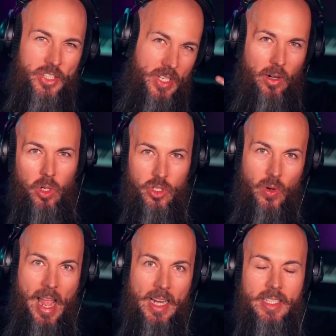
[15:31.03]
sterile
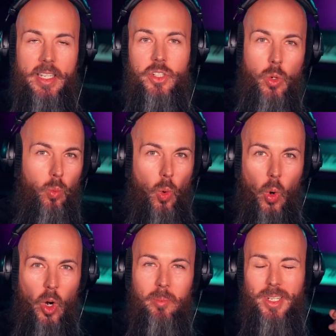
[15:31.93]
tracks into
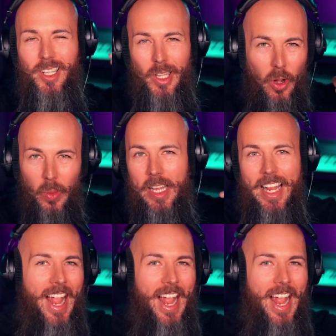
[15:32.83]
warm, glowy,